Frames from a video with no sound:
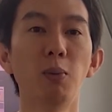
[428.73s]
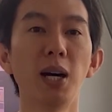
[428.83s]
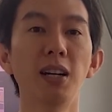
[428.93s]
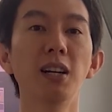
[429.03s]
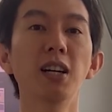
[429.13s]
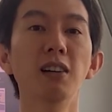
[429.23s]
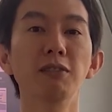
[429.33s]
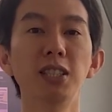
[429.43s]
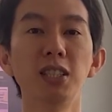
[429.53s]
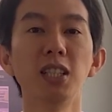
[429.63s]
1.
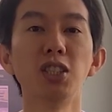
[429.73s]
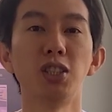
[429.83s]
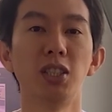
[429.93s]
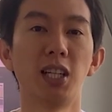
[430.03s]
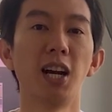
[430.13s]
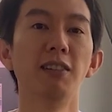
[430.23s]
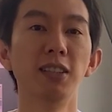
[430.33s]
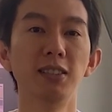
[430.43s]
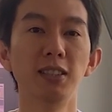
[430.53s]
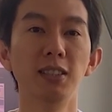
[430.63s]
Research the
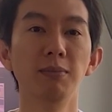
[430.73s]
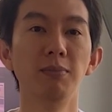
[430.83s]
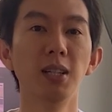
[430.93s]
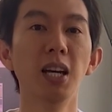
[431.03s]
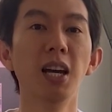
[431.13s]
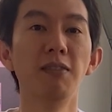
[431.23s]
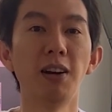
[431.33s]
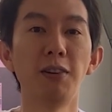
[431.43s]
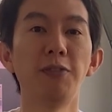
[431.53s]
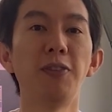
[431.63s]
currency.
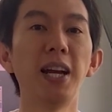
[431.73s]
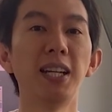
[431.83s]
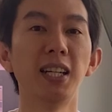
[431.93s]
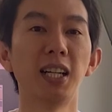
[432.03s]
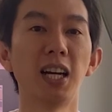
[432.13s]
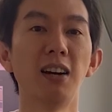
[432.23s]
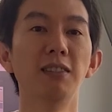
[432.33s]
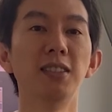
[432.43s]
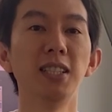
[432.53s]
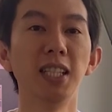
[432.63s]
Verify that the
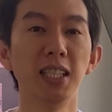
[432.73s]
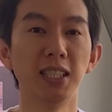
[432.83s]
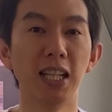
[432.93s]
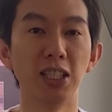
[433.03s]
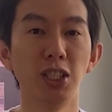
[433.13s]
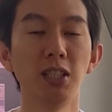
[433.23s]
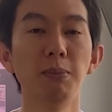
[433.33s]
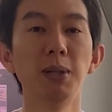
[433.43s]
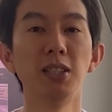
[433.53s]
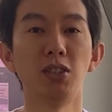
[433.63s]
currency is
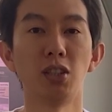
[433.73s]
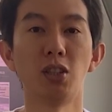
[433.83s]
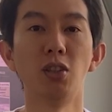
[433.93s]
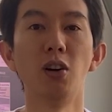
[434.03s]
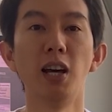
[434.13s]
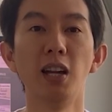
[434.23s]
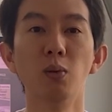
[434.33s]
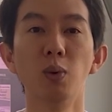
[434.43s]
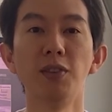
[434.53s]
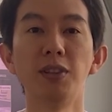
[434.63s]
legitimate, secure, and
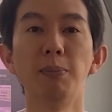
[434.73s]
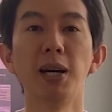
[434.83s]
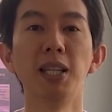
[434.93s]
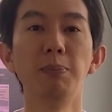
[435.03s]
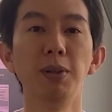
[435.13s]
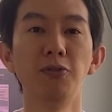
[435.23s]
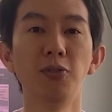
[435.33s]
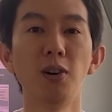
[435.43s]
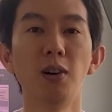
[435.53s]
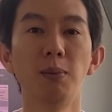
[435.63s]
worth the money
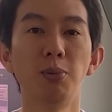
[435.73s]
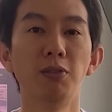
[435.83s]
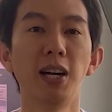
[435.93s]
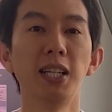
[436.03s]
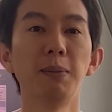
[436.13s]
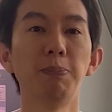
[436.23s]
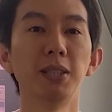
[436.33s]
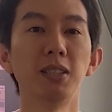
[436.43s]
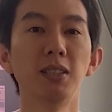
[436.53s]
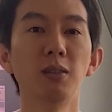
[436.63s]
before providing
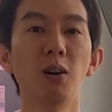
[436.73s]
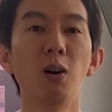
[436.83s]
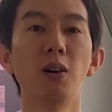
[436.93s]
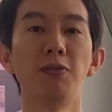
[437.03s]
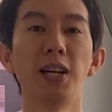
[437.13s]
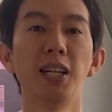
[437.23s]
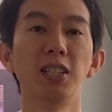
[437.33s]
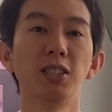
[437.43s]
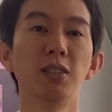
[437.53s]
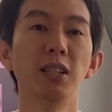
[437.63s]
personal or financial